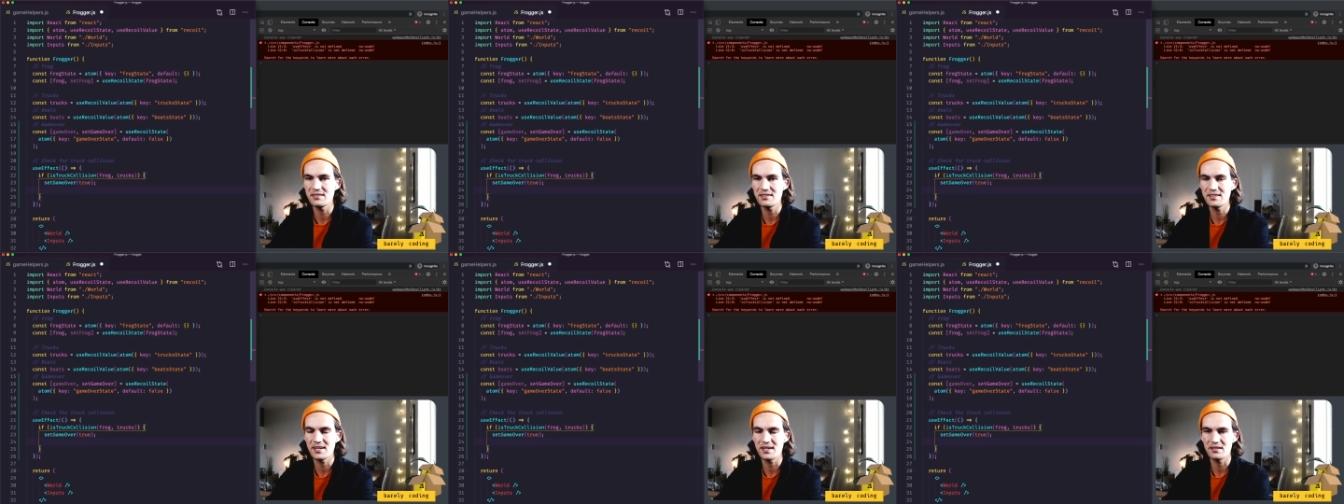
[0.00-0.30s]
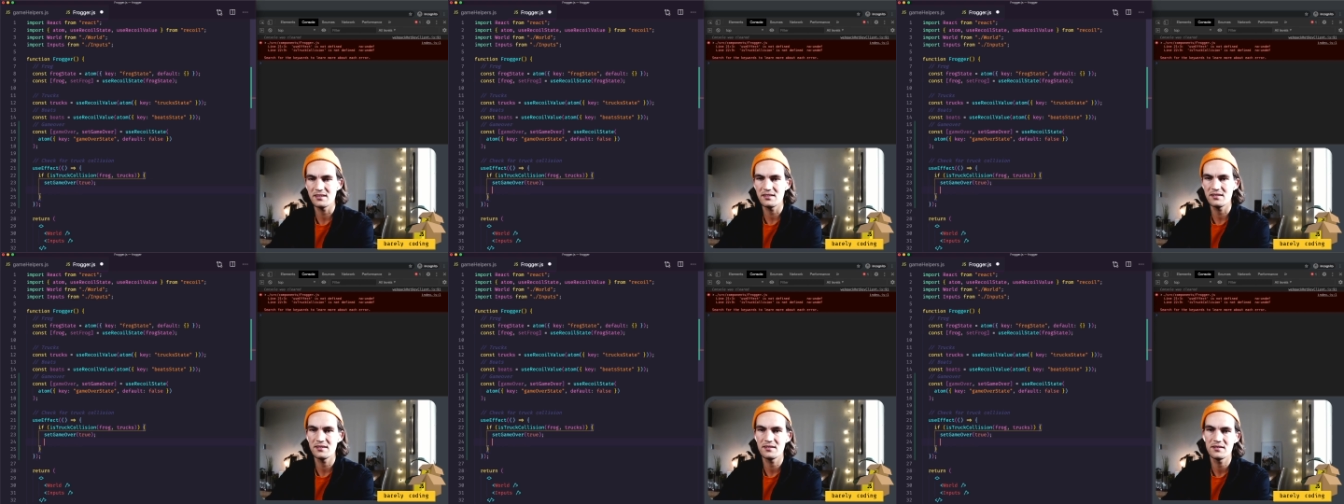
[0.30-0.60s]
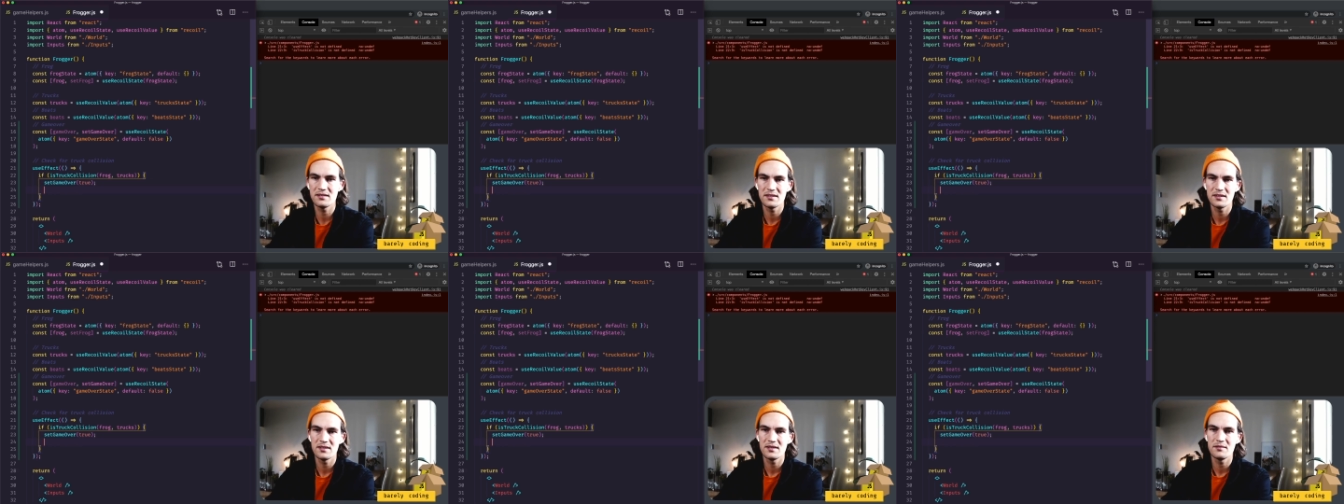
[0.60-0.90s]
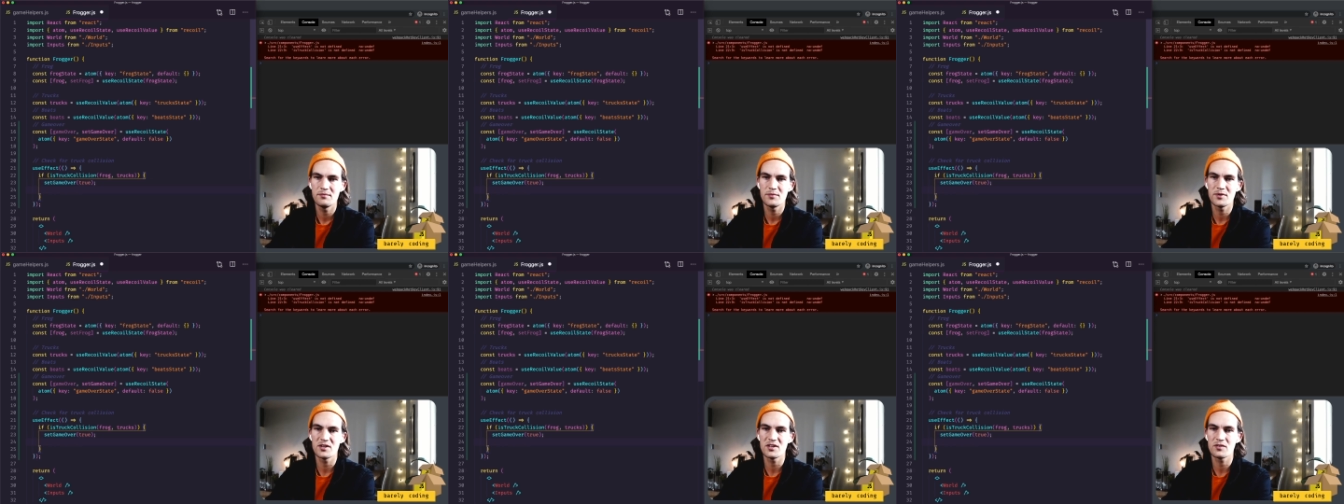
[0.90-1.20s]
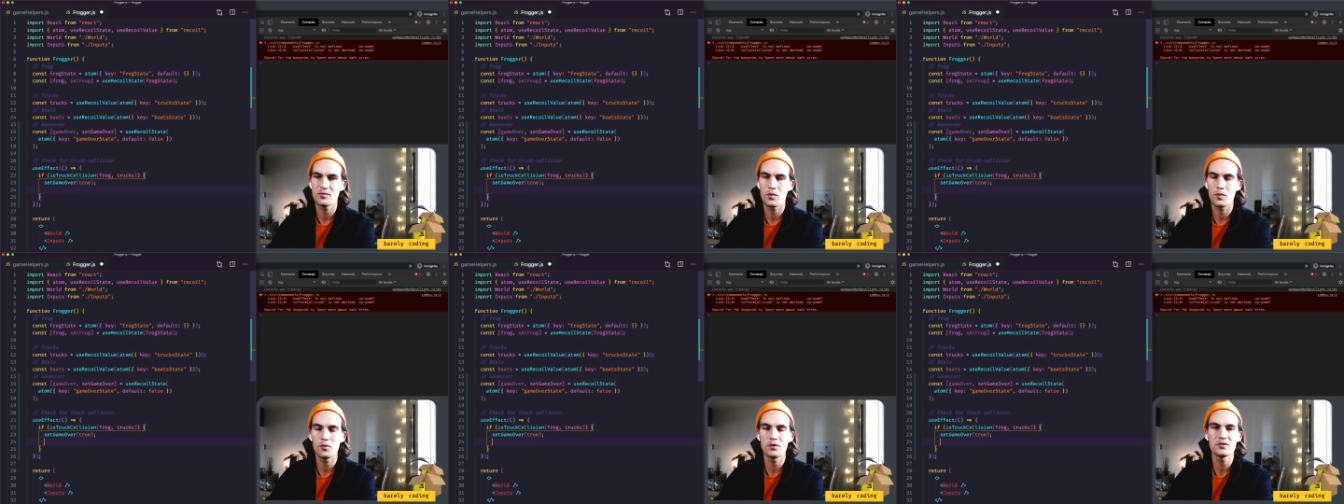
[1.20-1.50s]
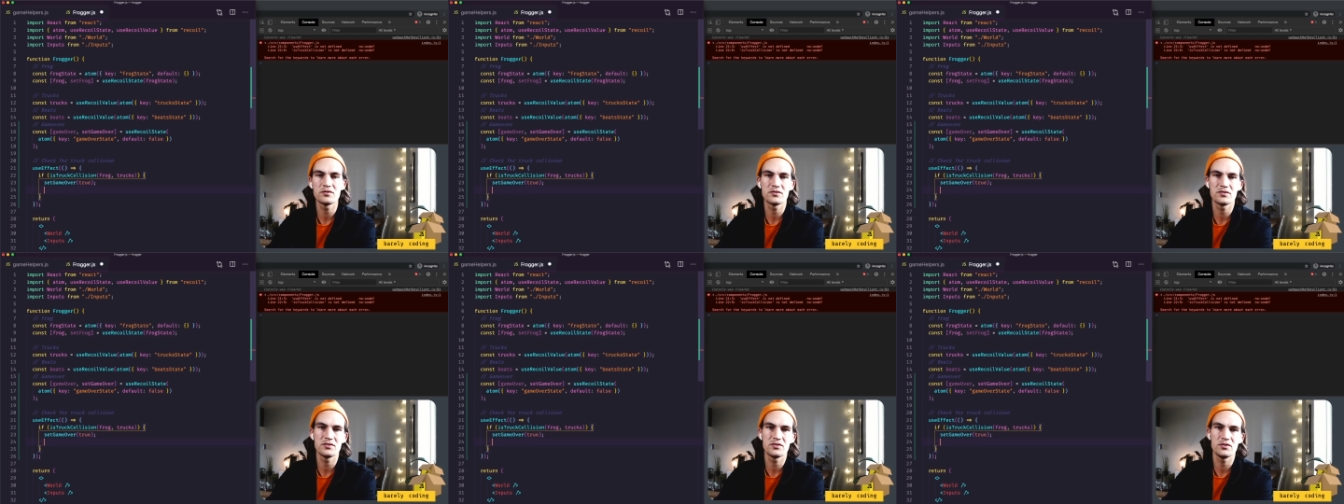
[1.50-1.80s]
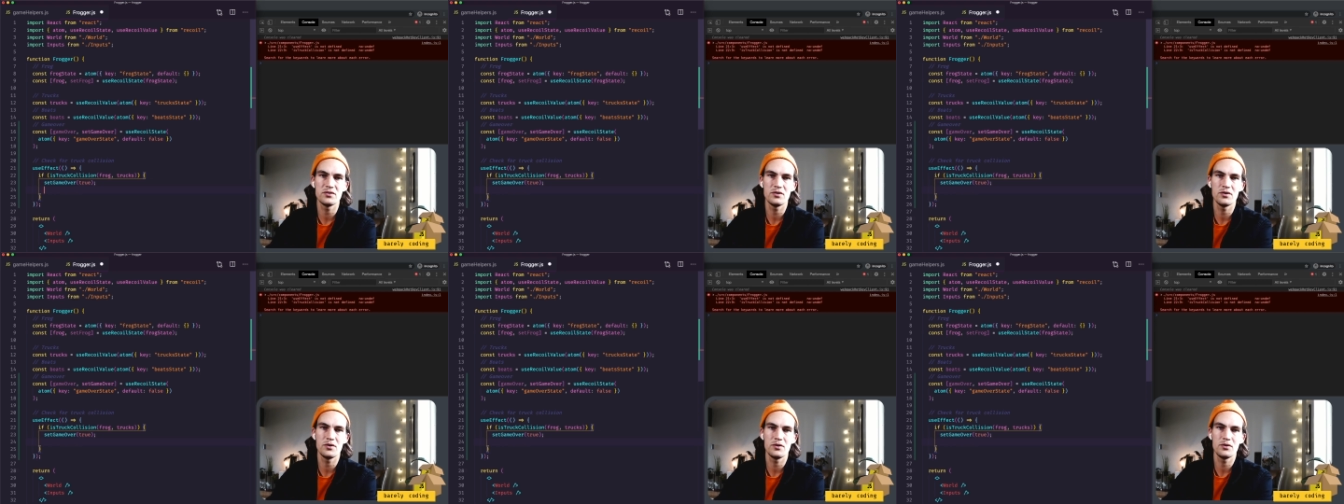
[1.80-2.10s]
dead, because we want
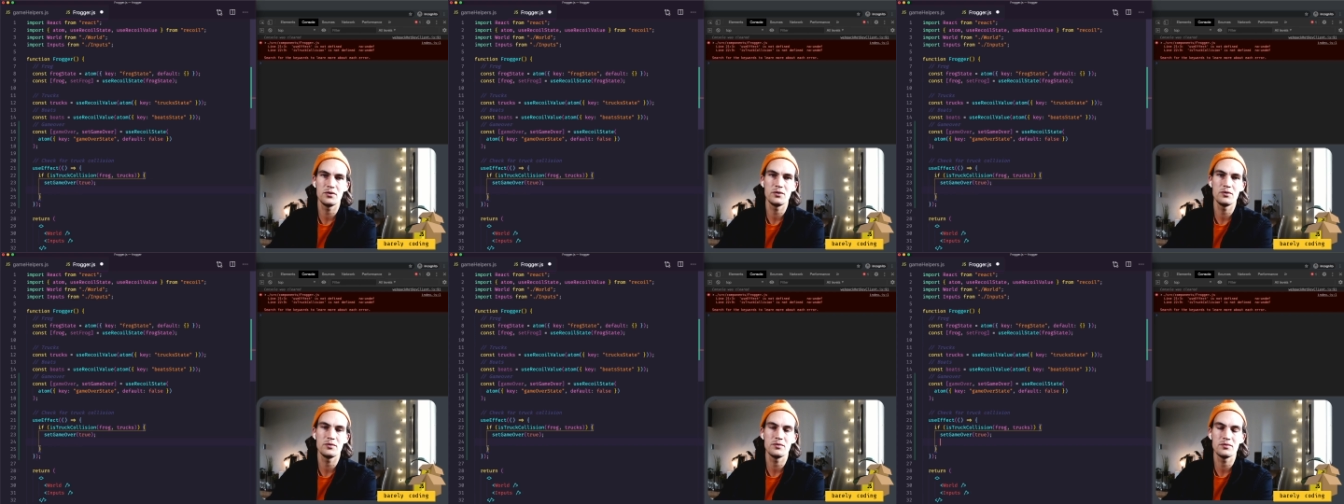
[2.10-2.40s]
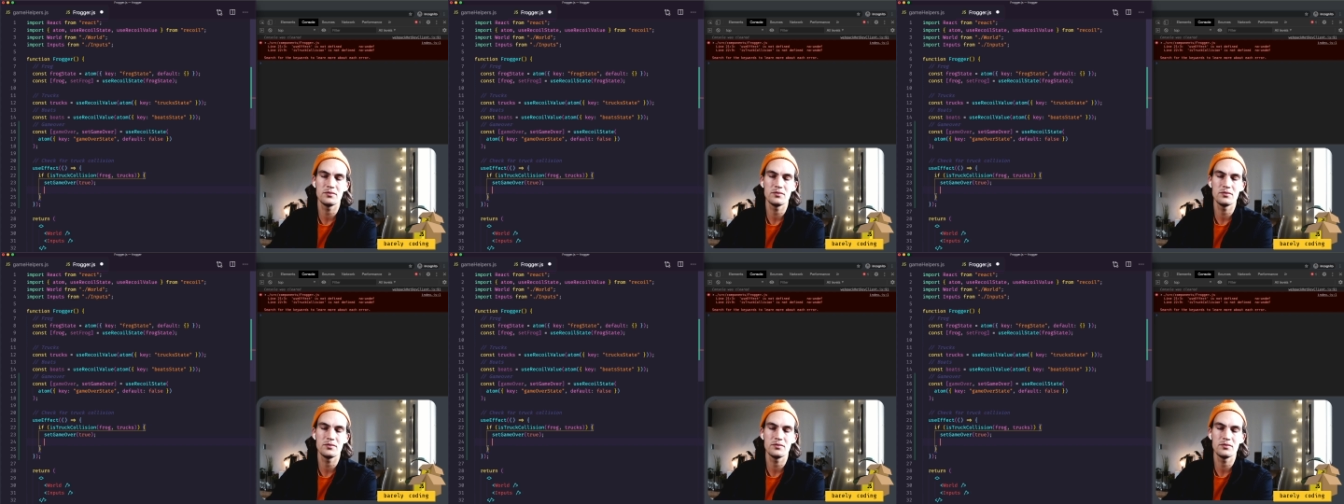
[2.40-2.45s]
to